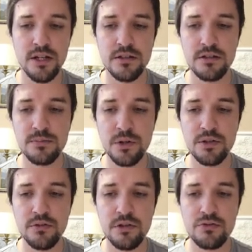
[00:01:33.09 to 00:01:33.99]
the
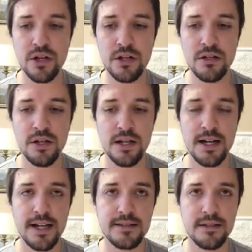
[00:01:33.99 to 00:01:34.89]
spot grid trading
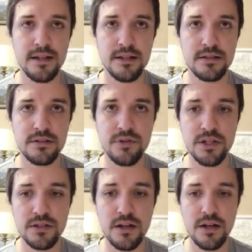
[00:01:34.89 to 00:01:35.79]
has less risk